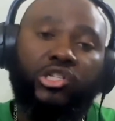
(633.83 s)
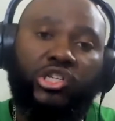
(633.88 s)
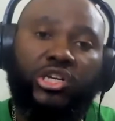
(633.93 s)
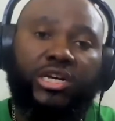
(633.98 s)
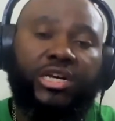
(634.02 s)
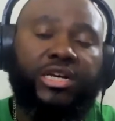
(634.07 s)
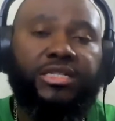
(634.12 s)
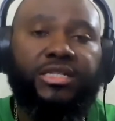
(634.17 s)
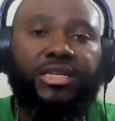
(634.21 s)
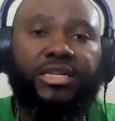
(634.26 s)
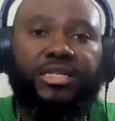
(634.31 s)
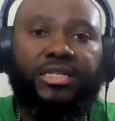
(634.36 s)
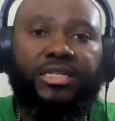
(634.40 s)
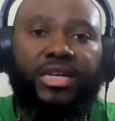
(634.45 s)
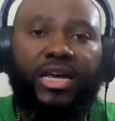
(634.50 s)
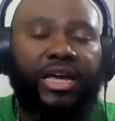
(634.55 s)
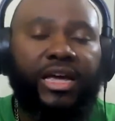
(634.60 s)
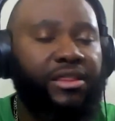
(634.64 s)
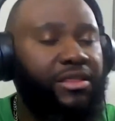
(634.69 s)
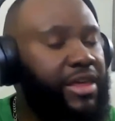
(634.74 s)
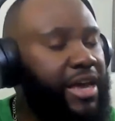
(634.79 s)
Jesus
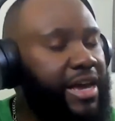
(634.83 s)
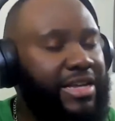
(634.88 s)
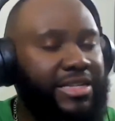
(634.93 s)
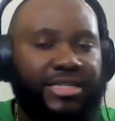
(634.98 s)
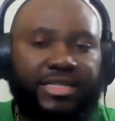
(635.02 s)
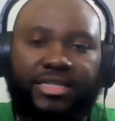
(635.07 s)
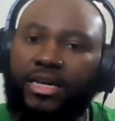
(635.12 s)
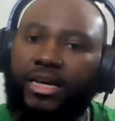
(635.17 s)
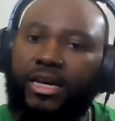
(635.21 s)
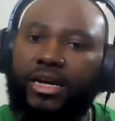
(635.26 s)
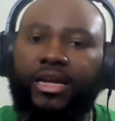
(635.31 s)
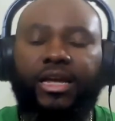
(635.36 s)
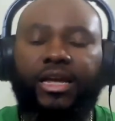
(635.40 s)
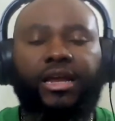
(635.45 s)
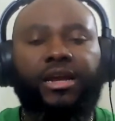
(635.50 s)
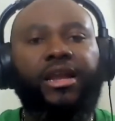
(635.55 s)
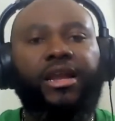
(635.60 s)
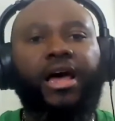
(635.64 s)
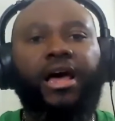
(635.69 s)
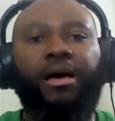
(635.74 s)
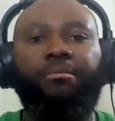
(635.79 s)
said that sin
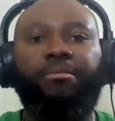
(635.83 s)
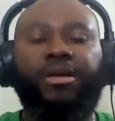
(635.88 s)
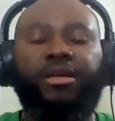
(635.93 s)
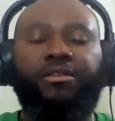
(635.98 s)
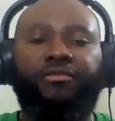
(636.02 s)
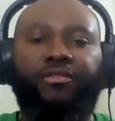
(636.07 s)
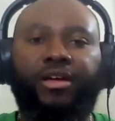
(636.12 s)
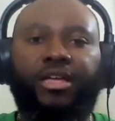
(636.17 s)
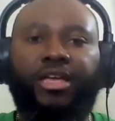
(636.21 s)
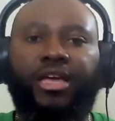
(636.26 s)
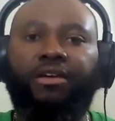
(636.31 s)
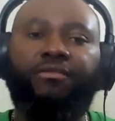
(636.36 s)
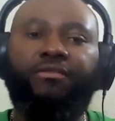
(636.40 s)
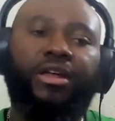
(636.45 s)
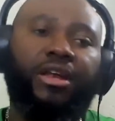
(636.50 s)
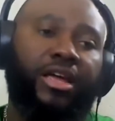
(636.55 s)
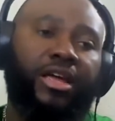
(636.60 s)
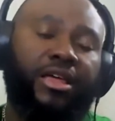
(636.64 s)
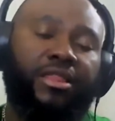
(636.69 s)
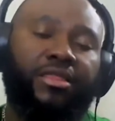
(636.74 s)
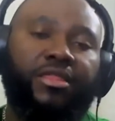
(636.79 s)
cannot be
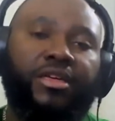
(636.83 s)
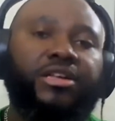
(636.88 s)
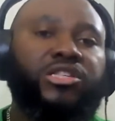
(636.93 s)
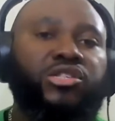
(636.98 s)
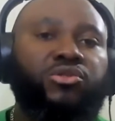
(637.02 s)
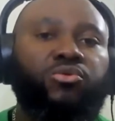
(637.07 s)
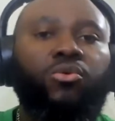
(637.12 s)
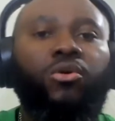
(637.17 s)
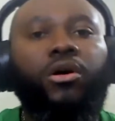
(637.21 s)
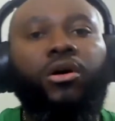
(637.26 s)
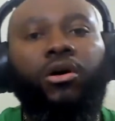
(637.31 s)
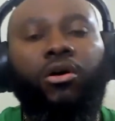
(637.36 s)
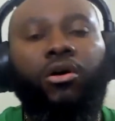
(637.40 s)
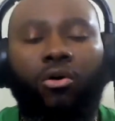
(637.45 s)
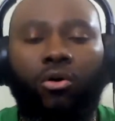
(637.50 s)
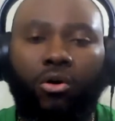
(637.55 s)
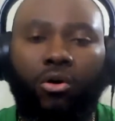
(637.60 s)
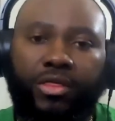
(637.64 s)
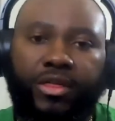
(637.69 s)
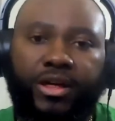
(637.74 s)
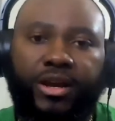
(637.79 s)
forgiven in this world
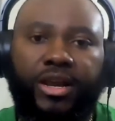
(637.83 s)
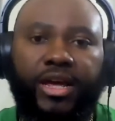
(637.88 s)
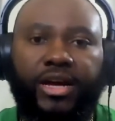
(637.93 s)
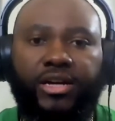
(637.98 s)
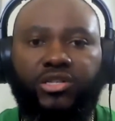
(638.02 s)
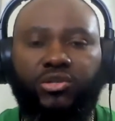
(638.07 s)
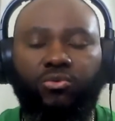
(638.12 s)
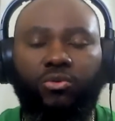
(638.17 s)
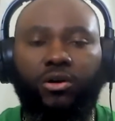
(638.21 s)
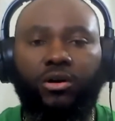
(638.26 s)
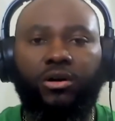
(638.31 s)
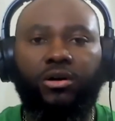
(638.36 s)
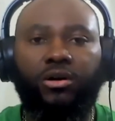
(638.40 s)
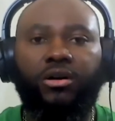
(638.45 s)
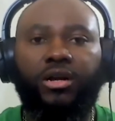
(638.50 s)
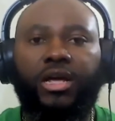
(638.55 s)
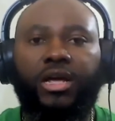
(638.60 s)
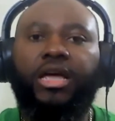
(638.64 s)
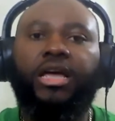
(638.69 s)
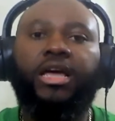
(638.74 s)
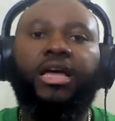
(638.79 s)
or the next world.
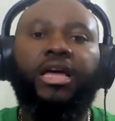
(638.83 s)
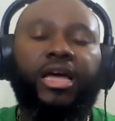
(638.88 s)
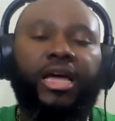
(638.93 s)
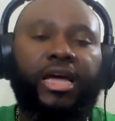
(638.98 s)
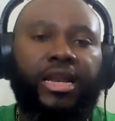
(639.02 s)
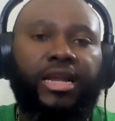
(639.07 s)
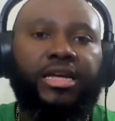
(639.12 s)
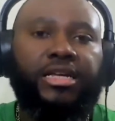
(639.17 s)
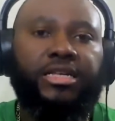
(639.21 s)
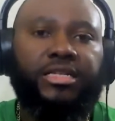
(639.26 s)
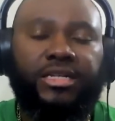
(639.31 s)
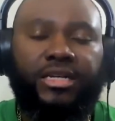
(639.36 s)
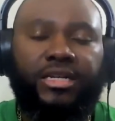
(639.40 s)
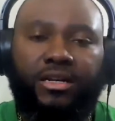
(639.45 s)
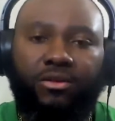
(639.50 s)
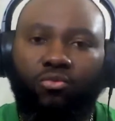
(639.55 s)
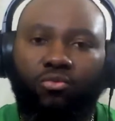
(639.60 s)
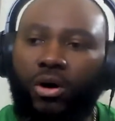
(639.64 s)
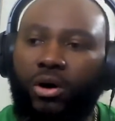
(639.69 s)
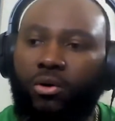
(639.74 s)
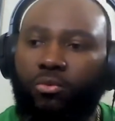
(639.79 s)
It is
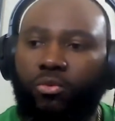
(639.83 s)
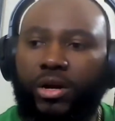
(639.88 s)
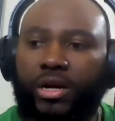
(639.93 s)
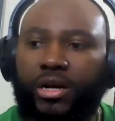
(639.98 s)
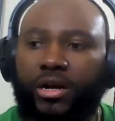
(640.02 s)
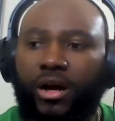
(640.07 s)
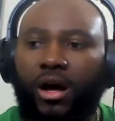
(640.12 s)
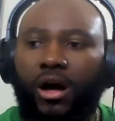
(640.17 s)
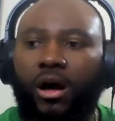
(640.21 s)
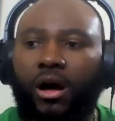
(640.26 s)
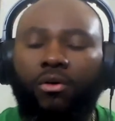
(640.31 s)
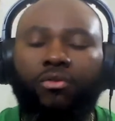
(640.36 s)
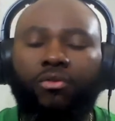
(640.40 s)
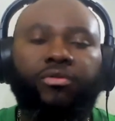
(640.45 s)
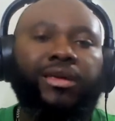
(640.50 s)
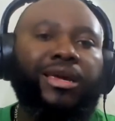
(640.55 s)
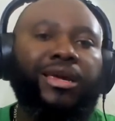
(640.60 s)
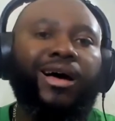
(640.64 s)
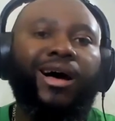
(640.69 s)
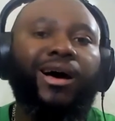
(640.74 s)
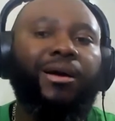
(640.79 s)
what we call
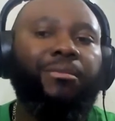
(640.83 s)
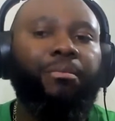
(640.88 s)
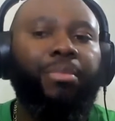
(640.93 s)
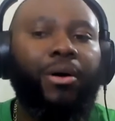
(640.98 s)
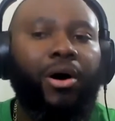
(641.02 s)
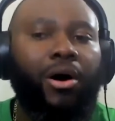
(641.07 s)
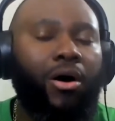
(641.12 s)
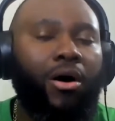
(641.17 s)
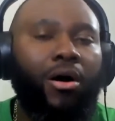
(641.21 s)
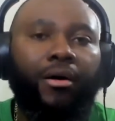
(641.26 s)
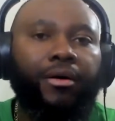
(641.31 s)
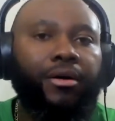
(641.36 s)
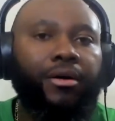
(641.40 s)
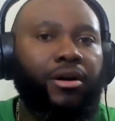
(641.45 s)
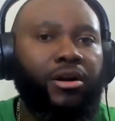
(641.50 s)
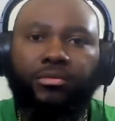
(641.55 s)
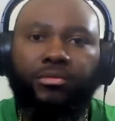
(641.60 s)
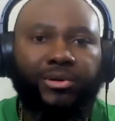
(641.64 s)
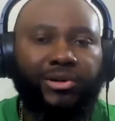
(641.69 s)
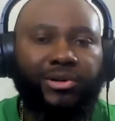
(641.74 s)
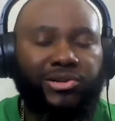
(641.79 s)
the
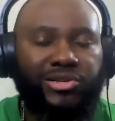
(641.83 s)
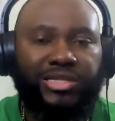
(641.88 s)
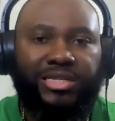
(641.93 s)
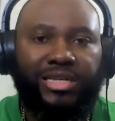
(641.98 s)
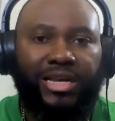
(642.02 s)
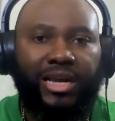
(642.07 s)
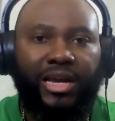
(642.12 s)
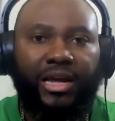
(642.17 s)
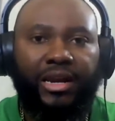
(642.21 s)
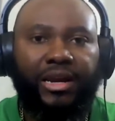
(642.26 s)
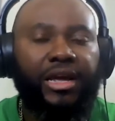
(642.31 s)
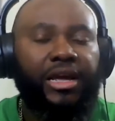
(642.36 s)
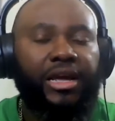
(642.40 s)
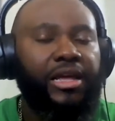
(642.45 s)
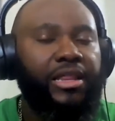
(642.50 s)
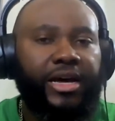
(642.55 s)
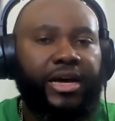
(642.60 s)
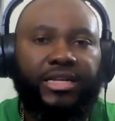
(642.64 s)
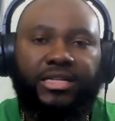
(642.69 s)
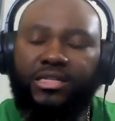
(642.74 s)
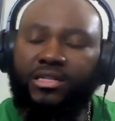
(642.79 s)
unpardonable sin.
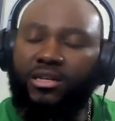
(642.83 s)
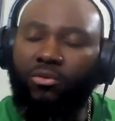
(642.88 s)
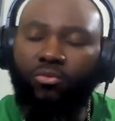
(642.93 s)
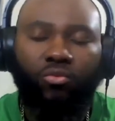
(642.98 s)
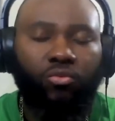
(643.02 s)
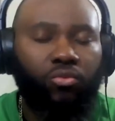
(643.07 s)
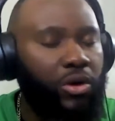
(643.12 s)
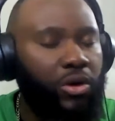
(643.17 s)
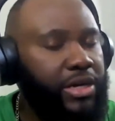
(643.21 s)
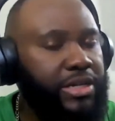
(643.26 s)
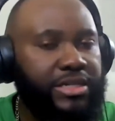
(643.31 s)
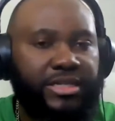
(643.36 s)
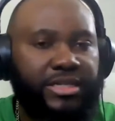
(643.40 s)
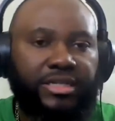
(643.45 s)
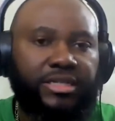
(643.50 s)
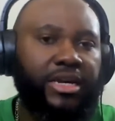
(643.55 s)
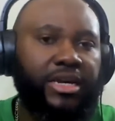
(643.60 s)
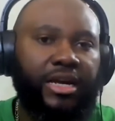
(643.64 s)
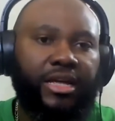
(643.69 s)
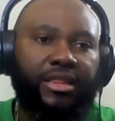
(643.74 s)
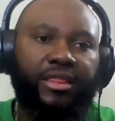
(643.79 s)
That's the one
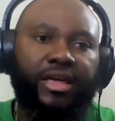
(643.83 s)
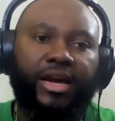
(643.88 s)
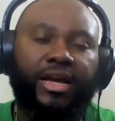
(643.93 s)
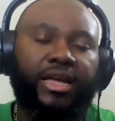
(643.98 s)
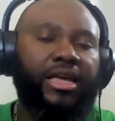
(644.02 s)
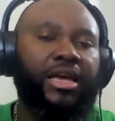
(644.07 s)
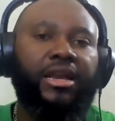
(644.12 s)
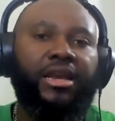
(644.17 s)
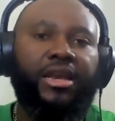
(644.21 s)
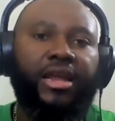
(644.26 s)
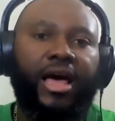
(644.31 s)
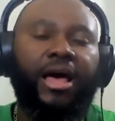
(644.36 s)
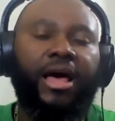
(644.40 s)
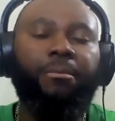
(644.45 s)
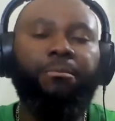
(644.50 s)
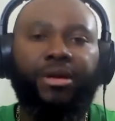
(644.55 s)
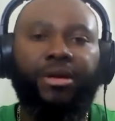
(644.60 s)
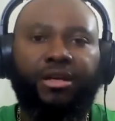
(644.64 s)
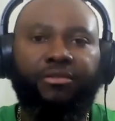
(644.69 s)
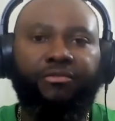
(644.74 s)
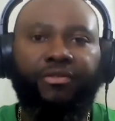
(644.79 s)
sin that
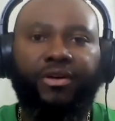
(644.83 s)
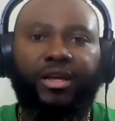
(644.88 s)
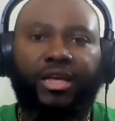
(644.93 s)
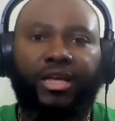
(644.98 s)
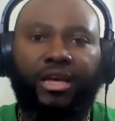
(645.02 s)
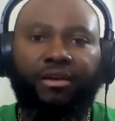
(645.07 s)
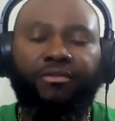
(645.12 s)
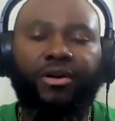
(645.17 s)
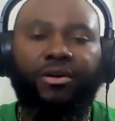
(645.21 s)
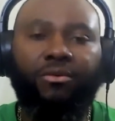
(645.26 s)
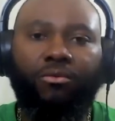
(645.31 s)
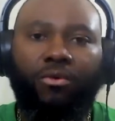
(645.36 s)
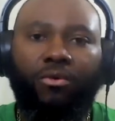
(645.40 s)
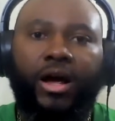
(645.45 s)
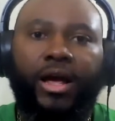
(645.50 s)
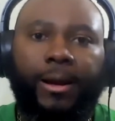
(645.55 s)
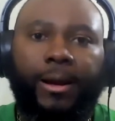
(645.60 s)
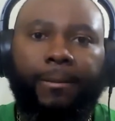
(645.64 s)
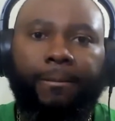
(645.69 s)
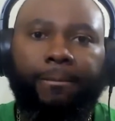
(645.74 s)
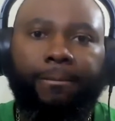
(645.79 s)
cannot be forgiven,
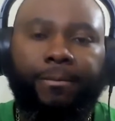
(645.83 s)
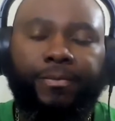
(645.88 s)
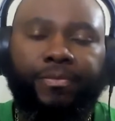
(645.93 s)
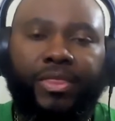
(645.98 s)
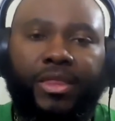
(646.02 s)
right?